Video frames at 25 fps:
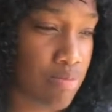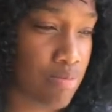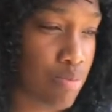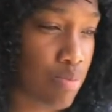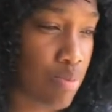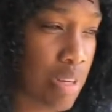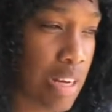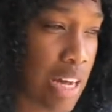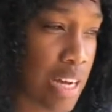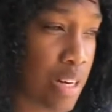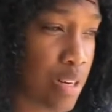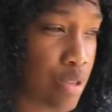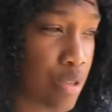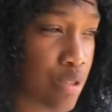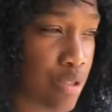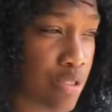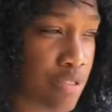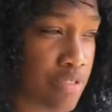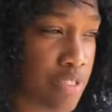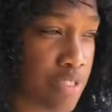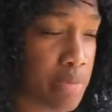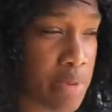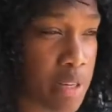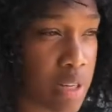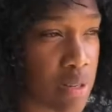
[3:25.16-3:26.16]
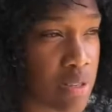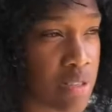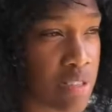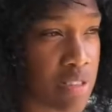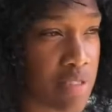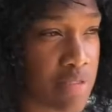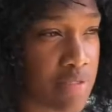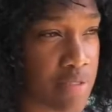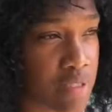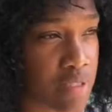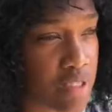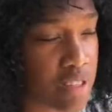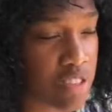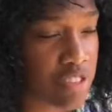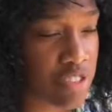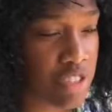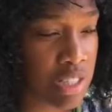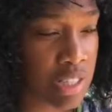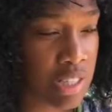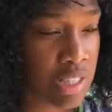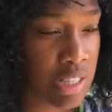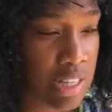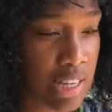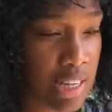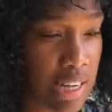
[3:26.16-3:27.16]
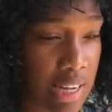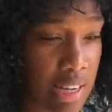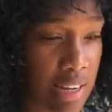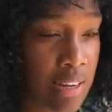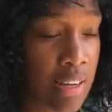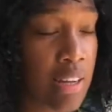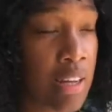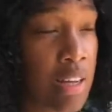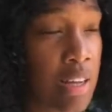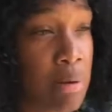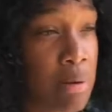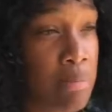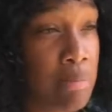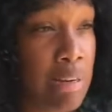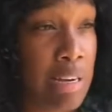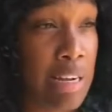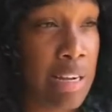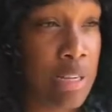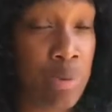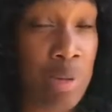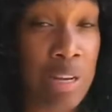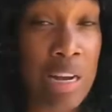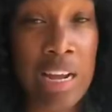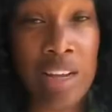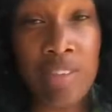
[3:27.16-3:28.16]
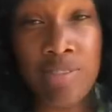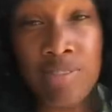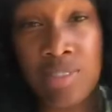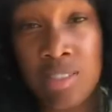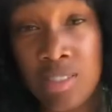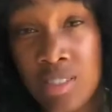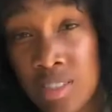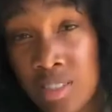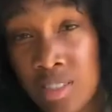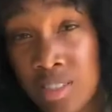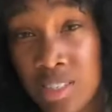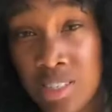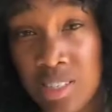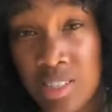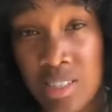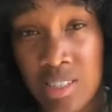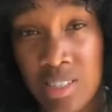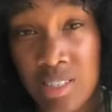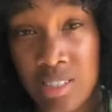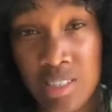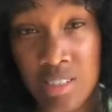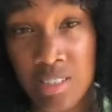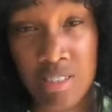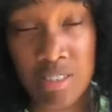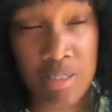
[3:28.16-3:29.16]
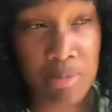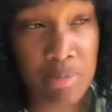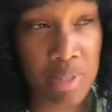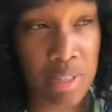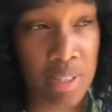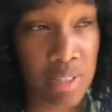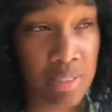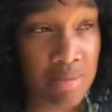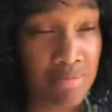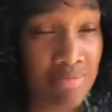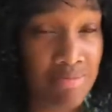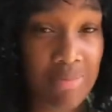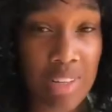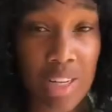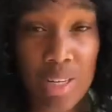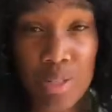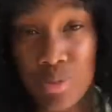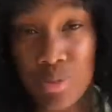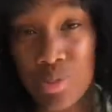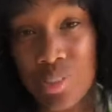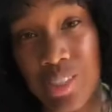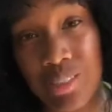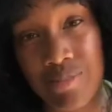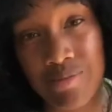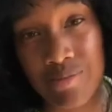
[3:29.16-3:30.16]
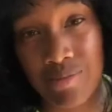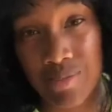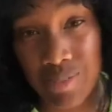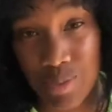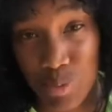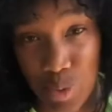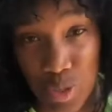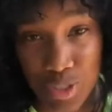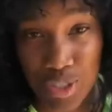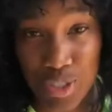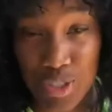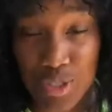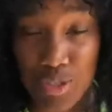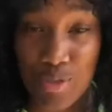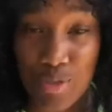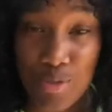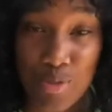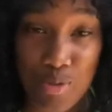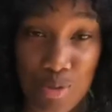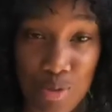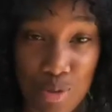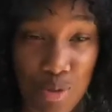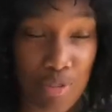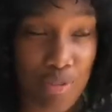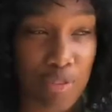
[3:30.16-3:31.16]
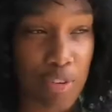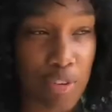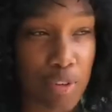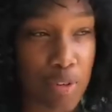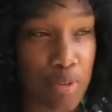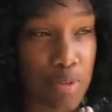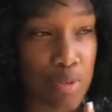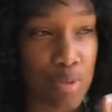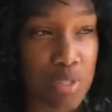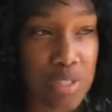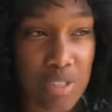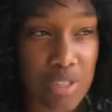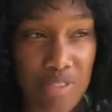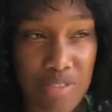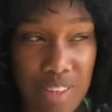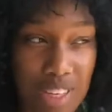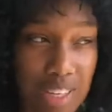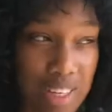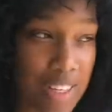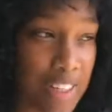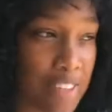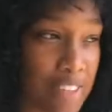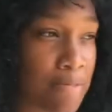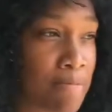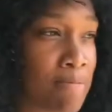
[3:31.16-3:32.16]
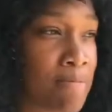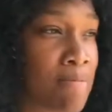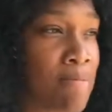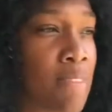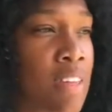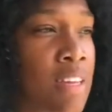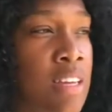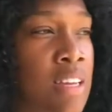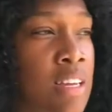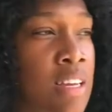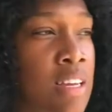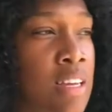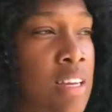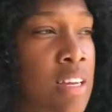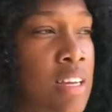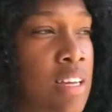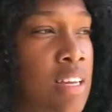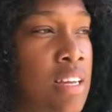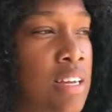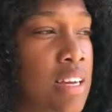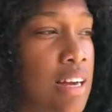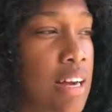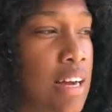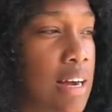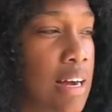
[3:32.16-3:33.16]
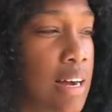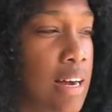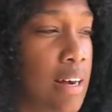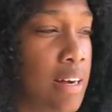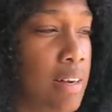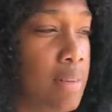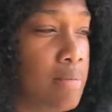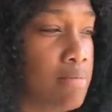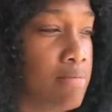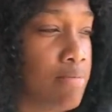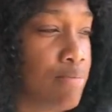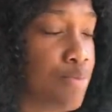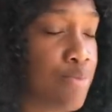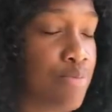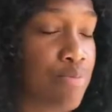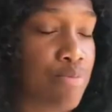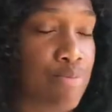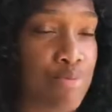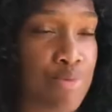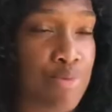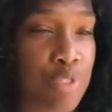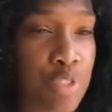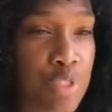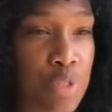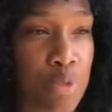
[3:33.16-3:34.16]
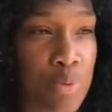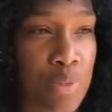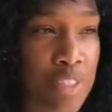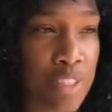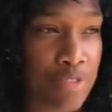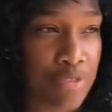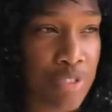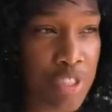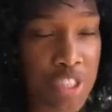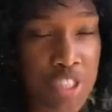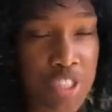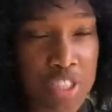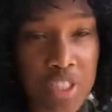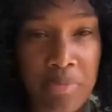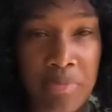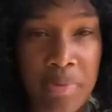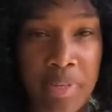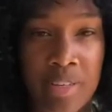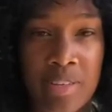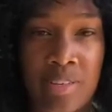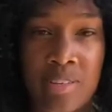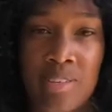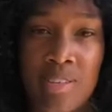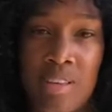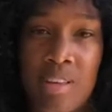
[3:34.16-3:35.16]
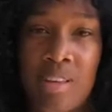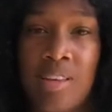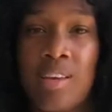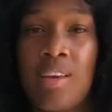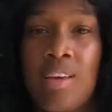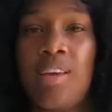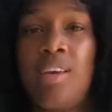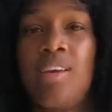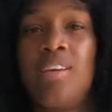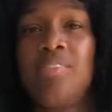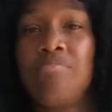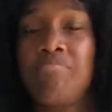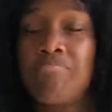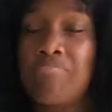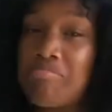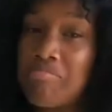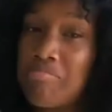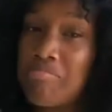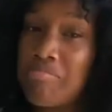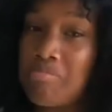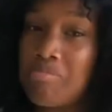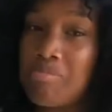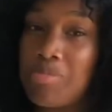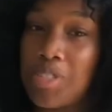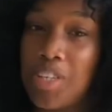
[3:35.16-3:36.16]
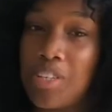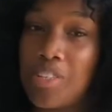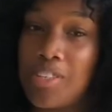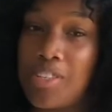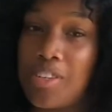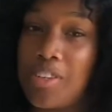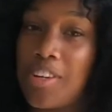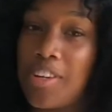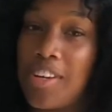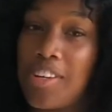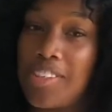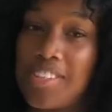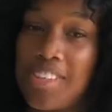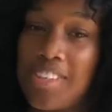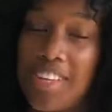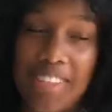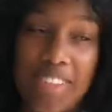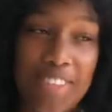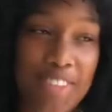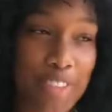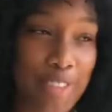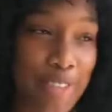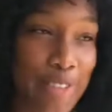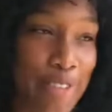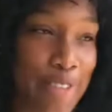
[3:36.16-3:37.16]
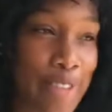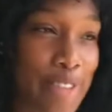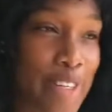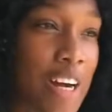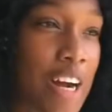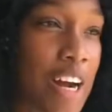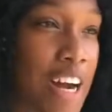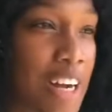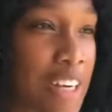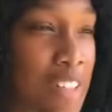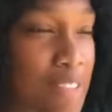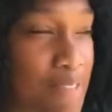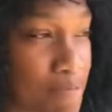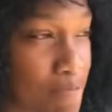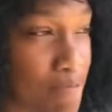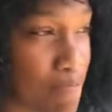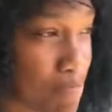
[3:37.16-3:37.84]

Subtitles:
well, I don't know if Jamaica was the first country to get it, but that's when I first heard it hit the Caribbean. I don't watch the news or follow stuff like that. So when it reached Jamaica, I was like, hey, shit serious then. So, alright.